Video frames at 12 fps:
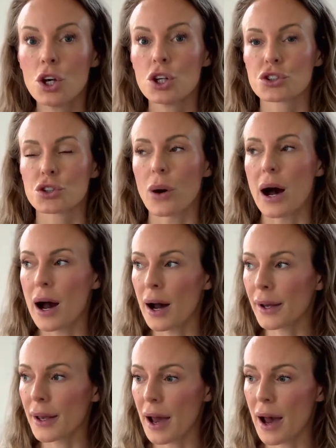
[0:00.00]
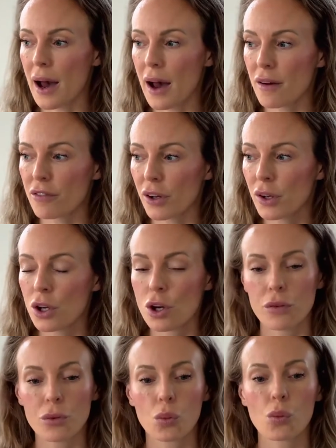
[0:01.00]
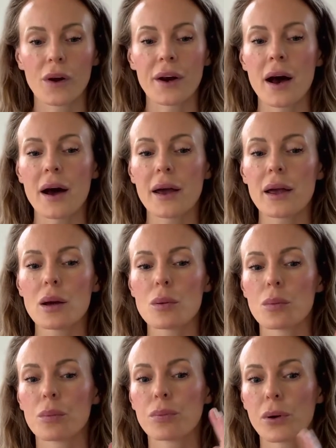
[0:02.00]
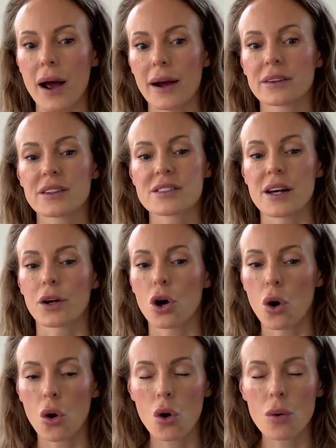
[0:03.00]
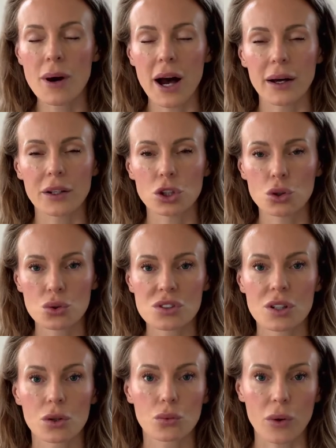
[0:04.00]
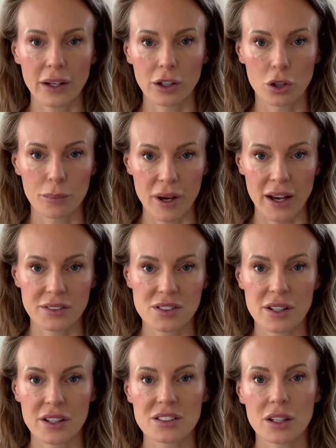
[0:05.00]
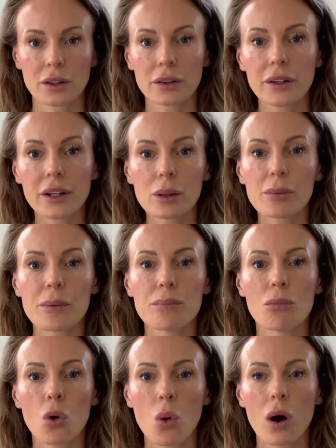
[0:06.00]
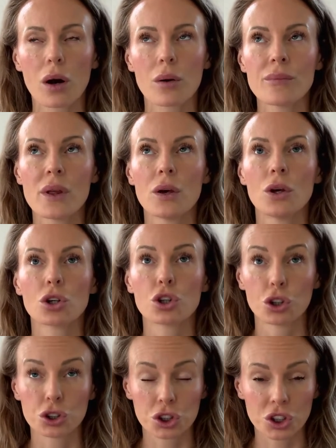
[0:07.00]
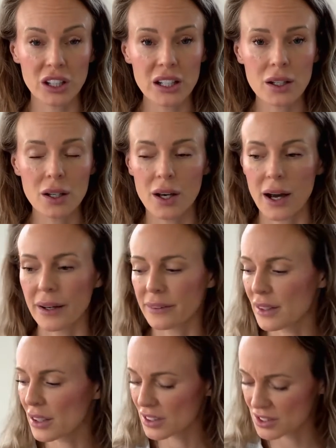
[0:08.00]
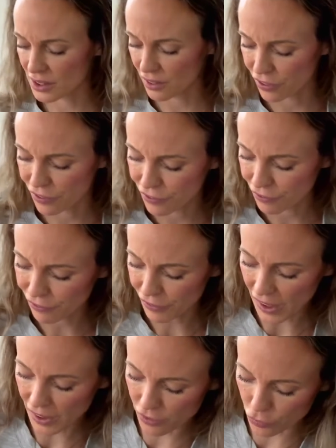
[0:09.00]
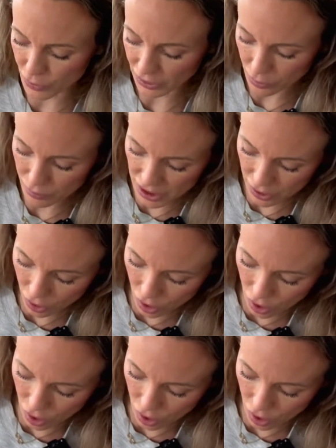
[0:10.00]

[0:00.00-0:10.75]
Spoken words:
So when I practice at home, I use the regular mats. It's a little bit more cushiony. I think it's a 5 millimeter,